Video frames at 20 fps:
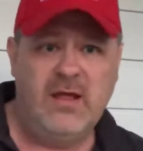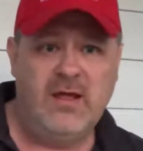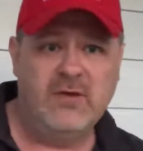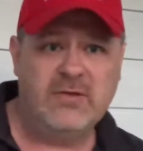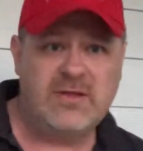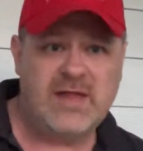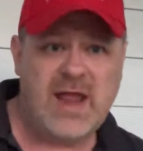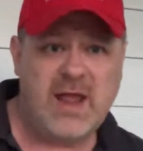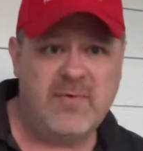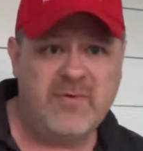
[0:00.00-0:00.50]

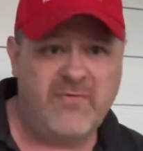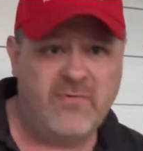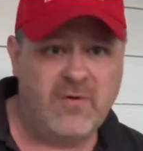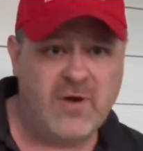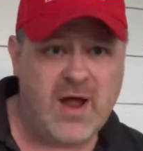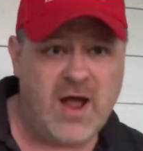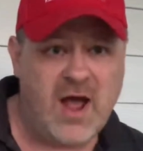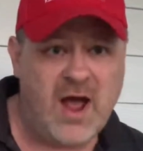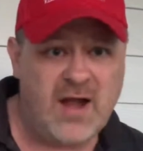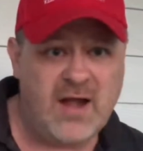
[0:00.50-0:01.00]
he'll stand
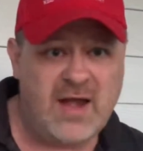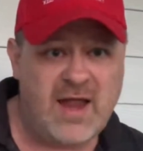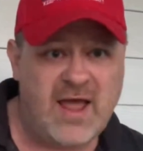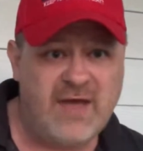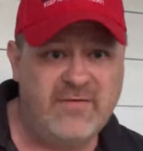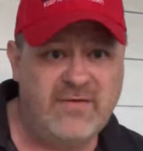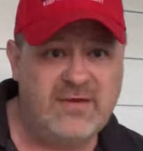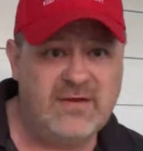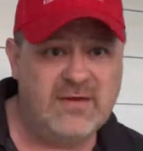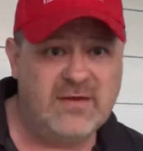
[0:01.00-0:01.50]
before God and
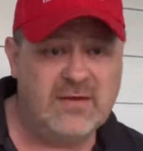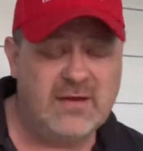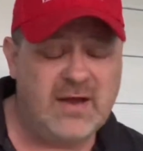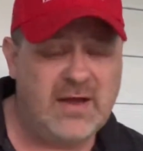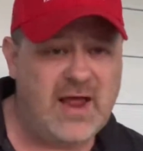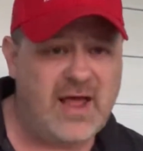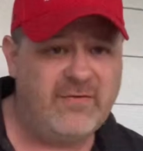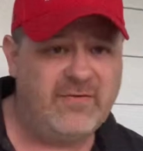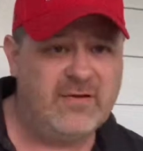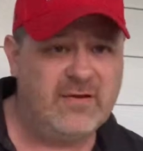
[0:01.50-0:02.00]
have
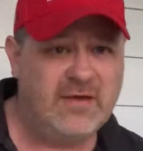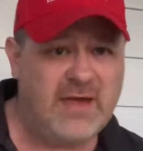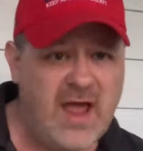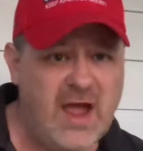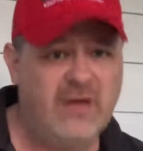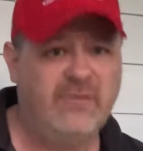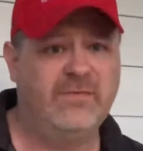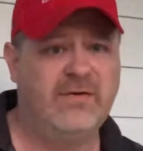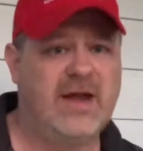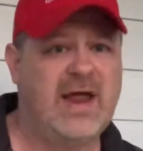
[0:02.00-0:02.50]
to
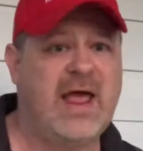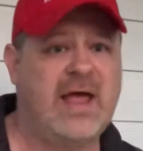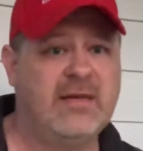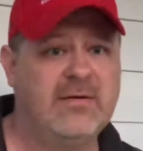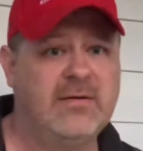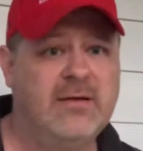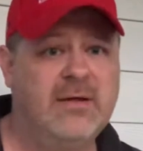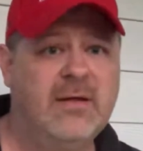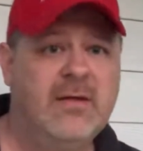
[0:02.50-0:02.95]
account for that.